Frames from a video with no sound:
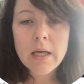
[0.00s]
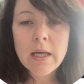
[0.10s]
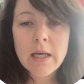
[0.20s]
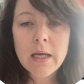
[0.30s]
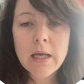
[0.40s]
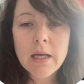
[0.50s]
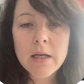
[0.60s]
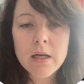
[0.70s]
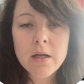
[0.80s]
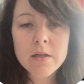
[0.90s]
And
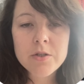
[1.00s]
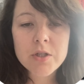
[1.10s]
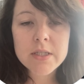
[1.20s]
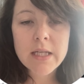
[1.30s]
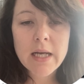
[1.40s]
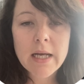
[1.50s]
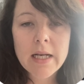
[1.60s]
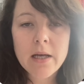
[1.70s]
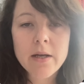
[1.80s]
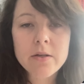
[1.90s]
I gotta adjust the
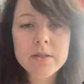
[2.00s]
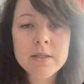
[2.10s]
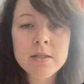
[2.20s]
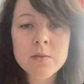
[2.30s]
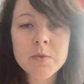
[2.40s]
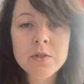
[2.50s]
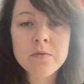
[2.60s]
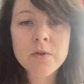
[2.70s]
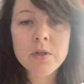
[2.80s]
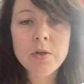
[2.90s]
headline because this is
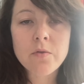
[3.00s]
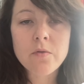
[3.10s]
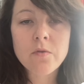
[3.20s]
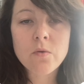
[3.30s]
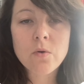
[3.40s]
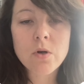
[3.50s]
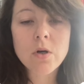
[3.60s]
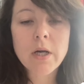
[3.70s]
specifically for